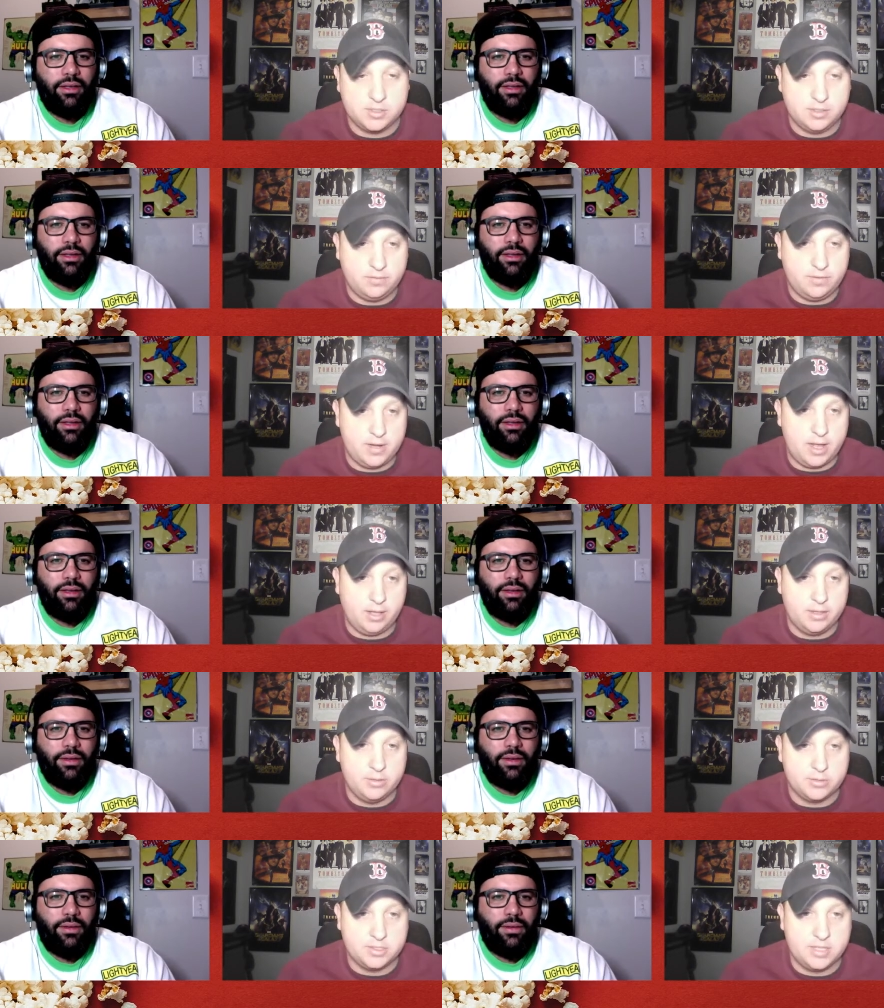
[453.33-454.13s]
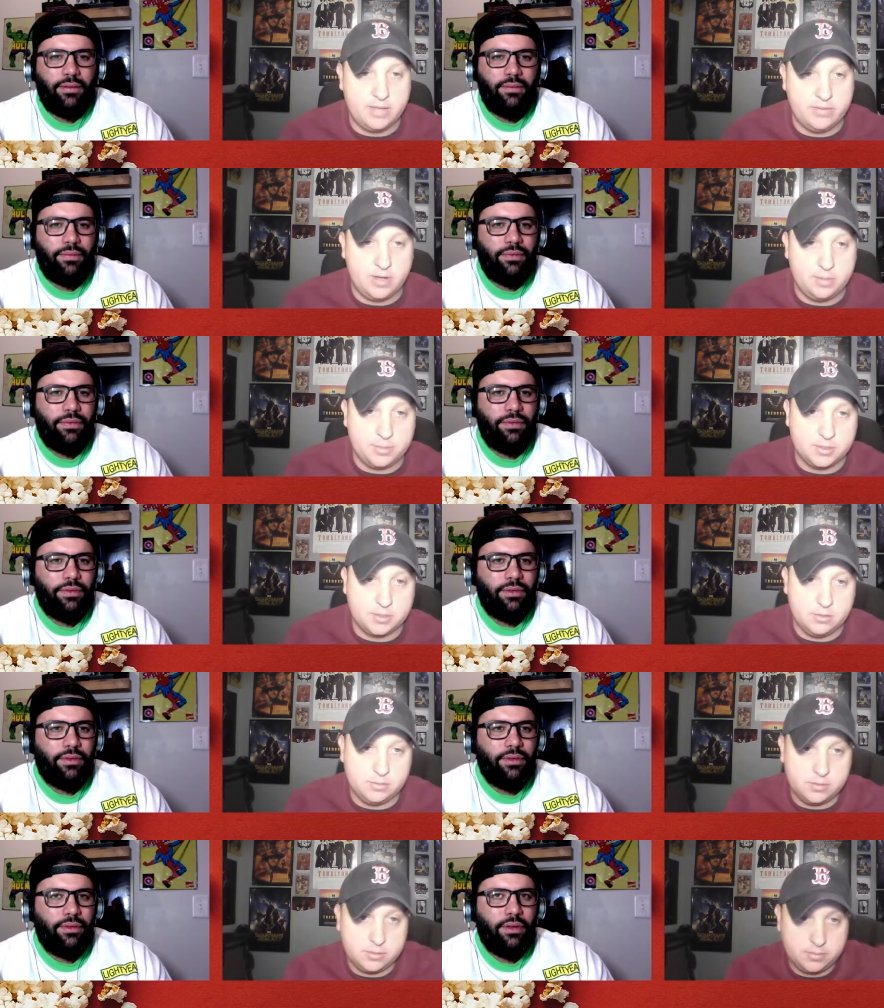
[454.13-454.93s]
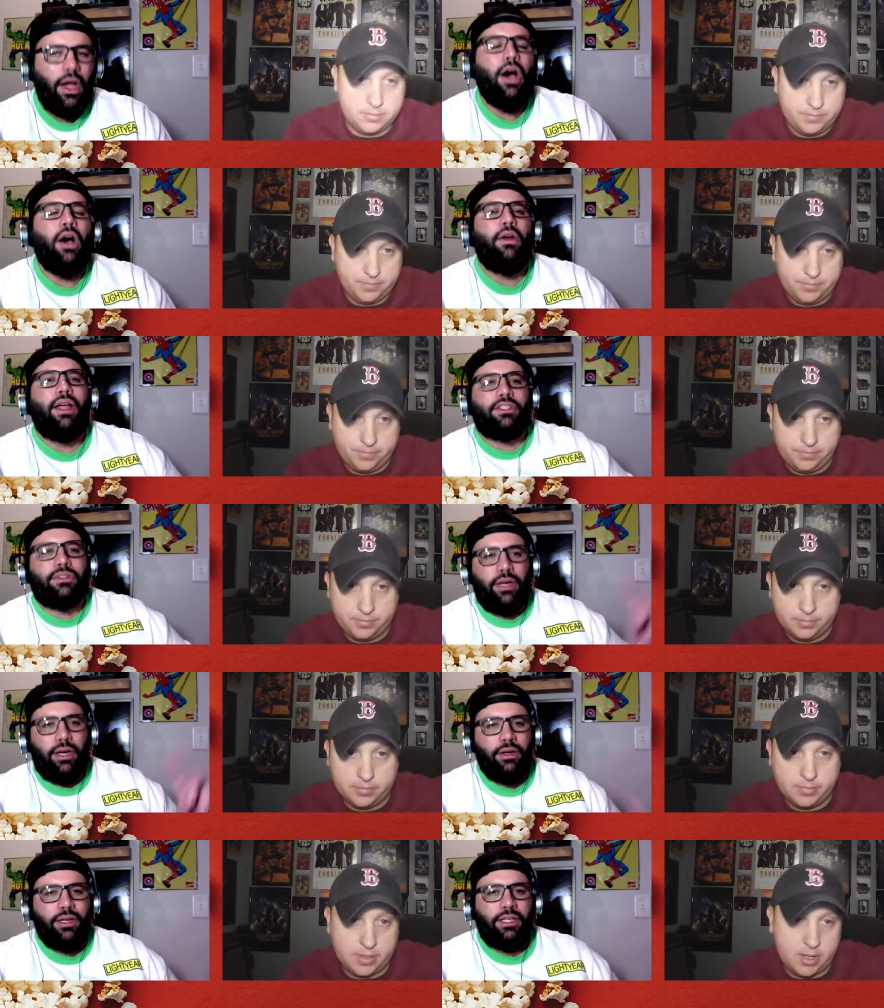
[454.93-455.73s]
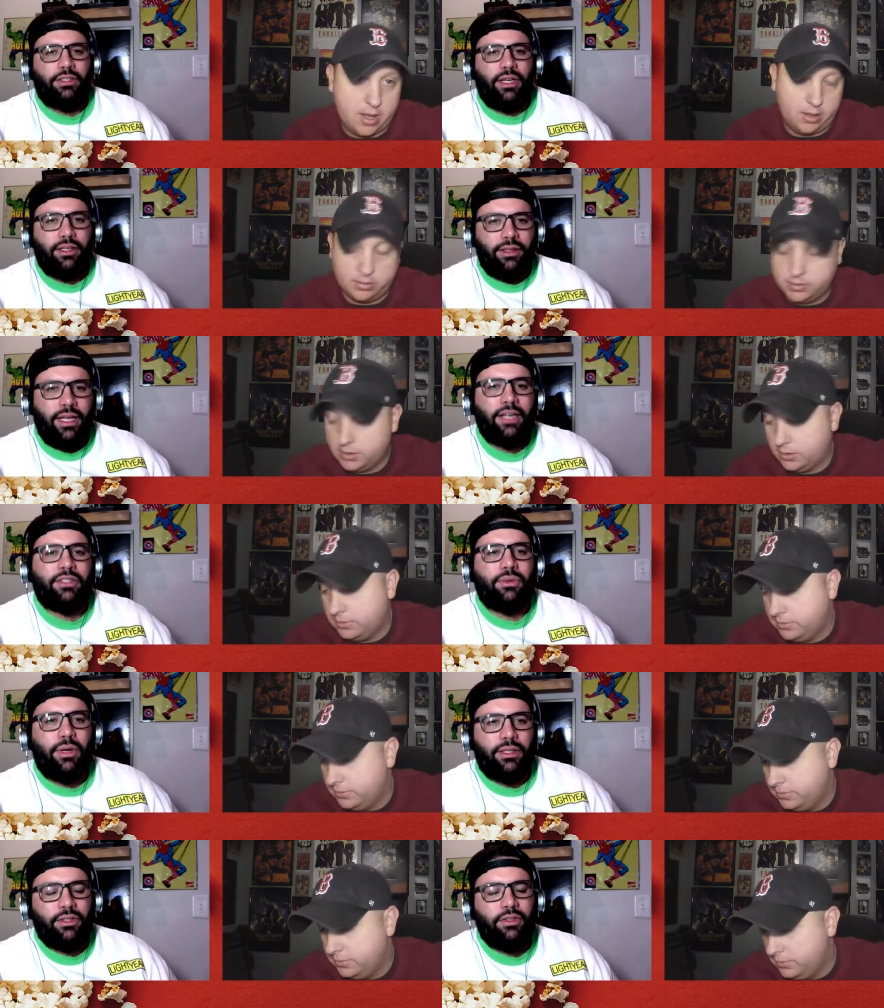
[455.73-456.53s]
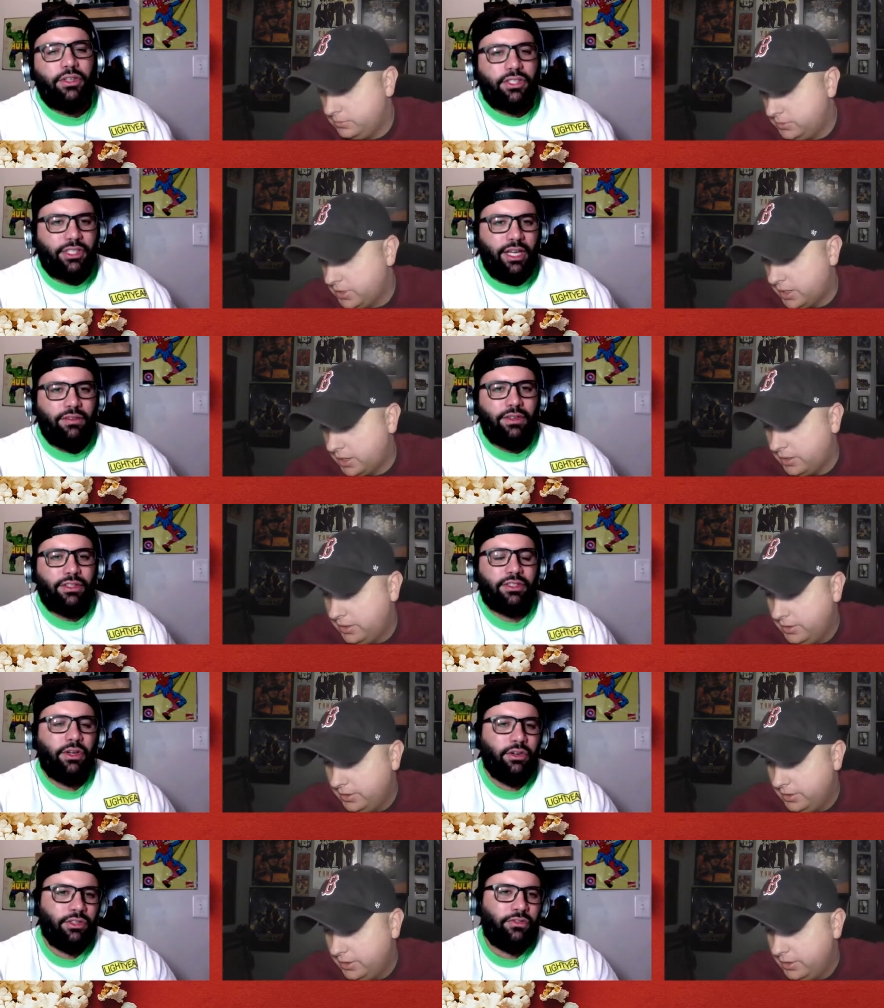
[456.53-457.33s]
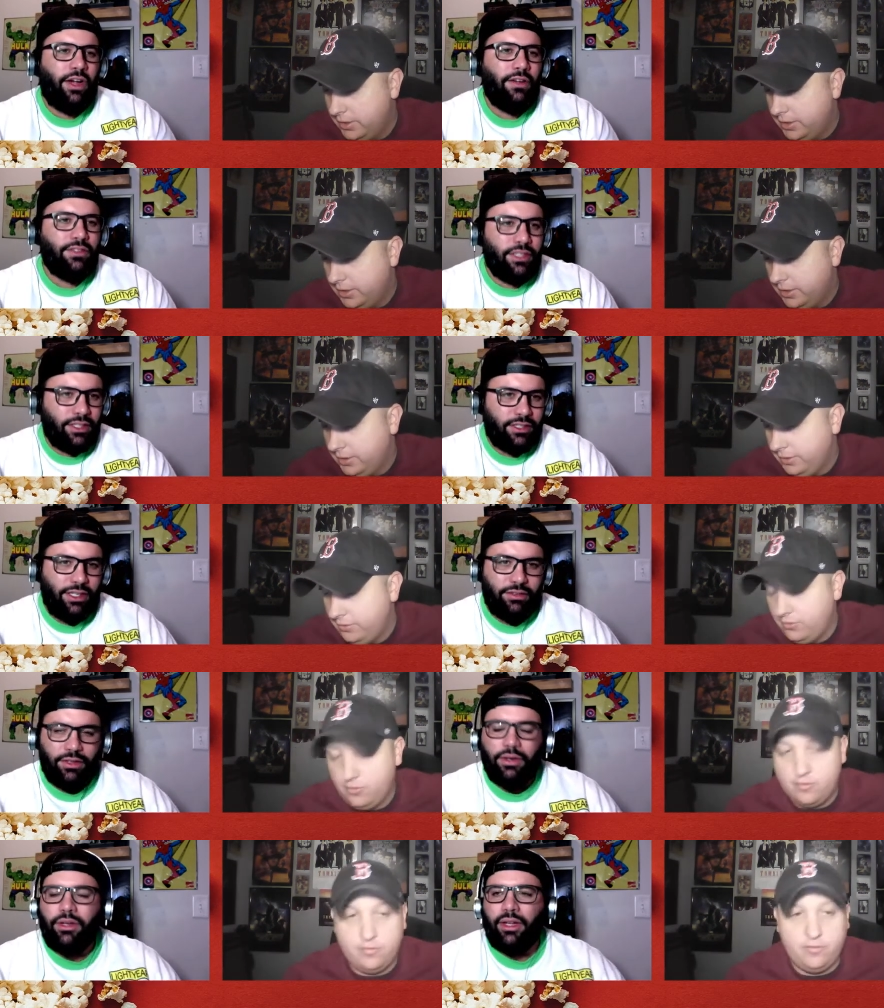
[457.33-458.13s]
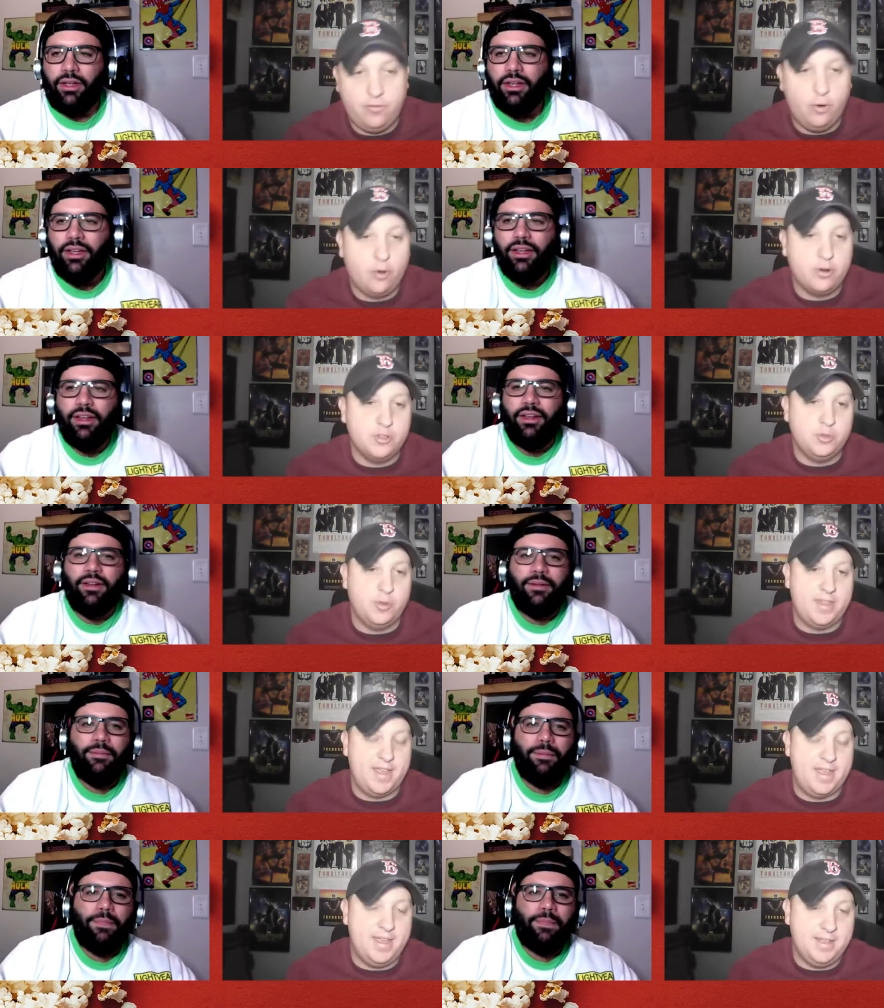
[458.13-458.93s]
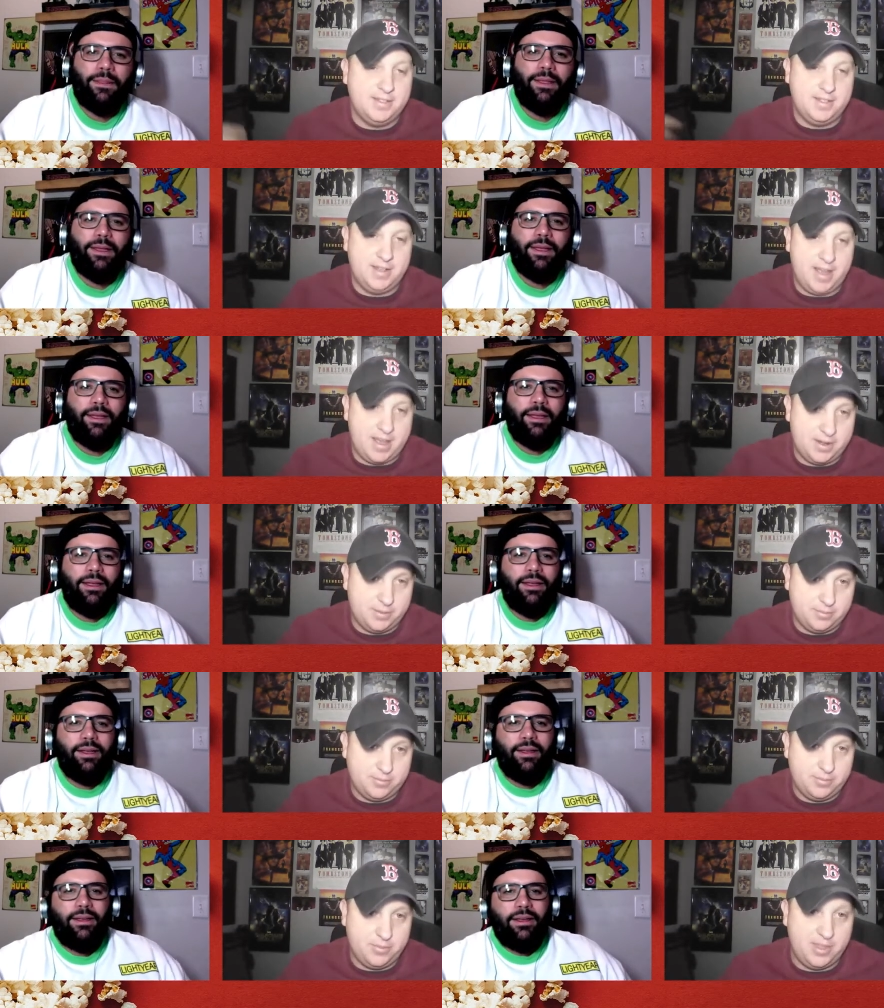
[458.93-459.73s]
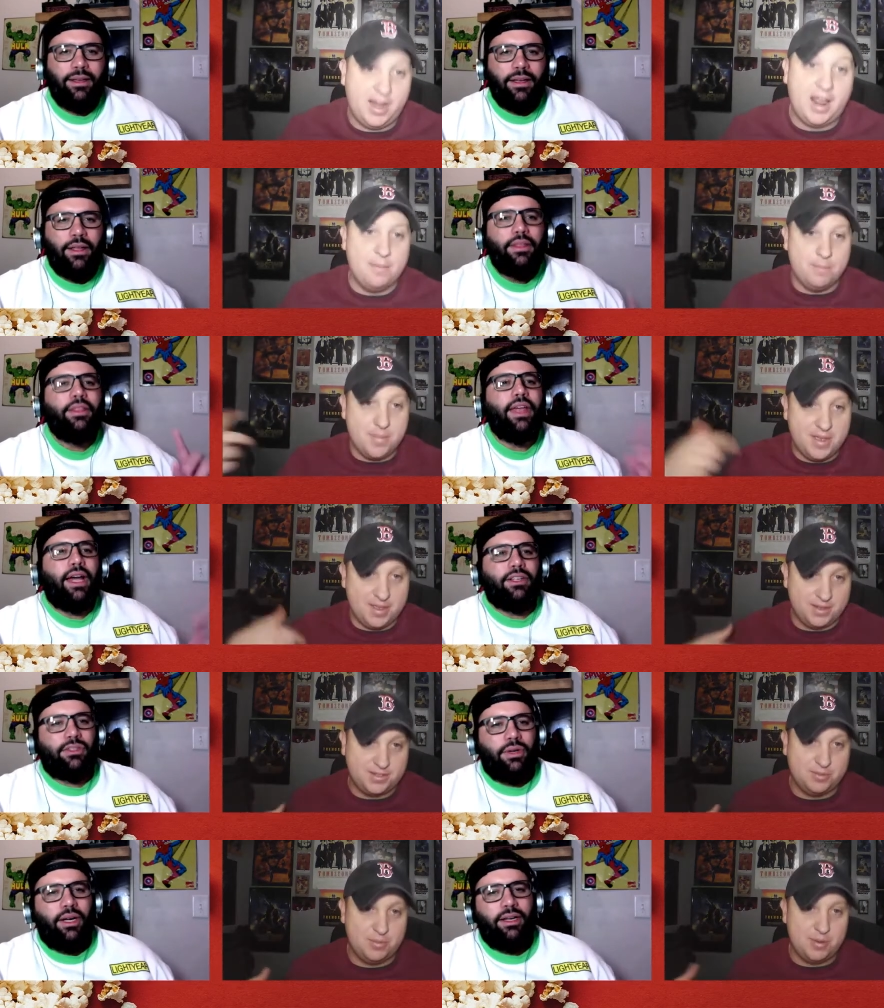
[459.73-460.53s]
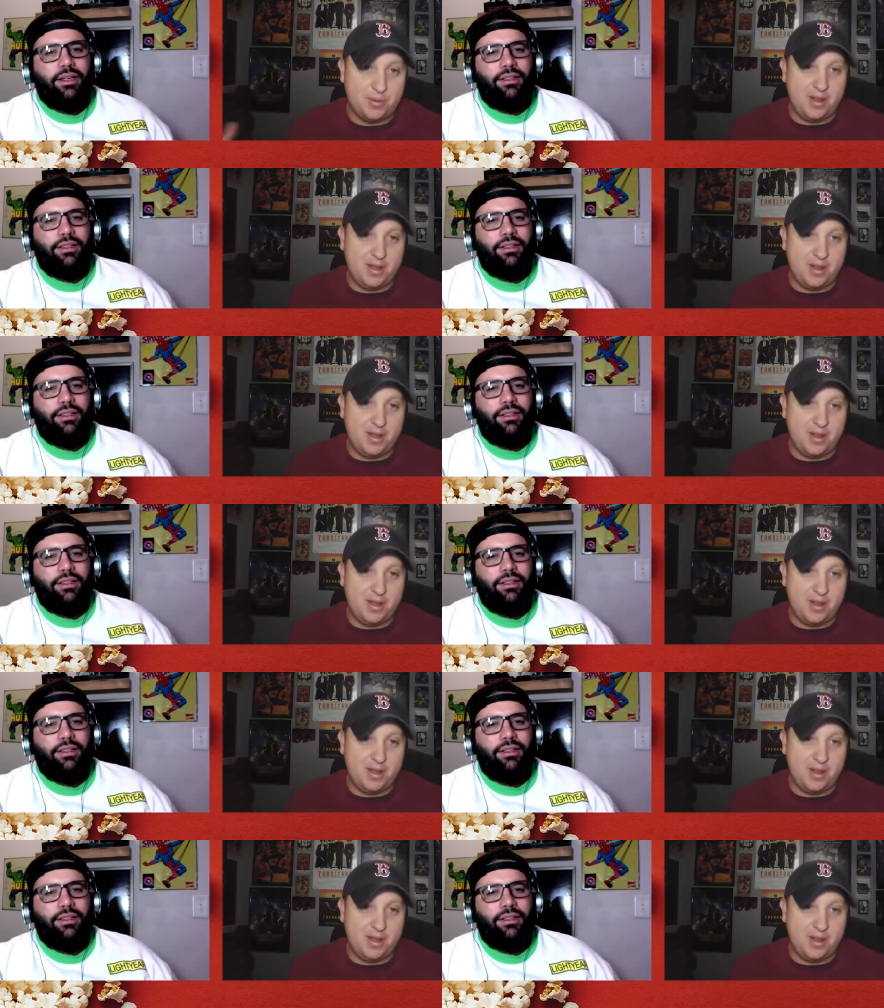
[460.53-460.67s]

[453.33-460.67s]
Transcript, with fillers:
Speaker 1: the finale. There were seven episodes.
Speaker 2: Oh, that's right. Okay, yeah. so I, that's why. So there's seven. So it's five, six, seven. Okay. Four
Speaker 1: is when they hinted at him that I missed. That's right.